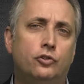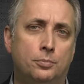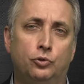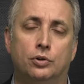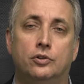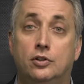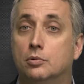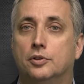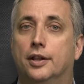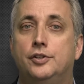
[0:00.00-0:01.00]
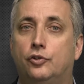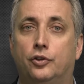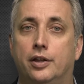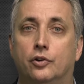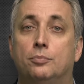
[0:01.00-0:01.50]
some sort of deal with
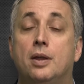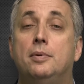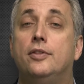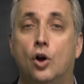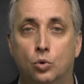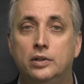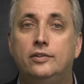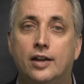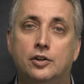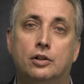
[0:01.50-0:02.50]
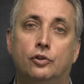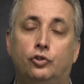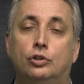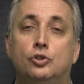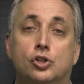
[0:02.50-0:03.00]
legislators, it may be the only technical
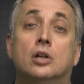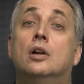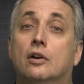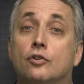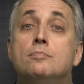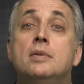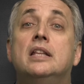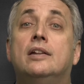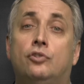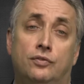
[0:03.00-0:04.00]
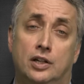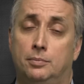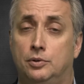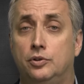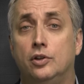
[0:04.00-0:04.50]
solution for millions of
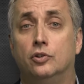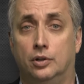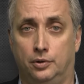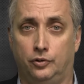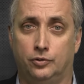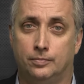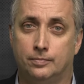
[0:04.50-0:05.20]
VW diesel owners.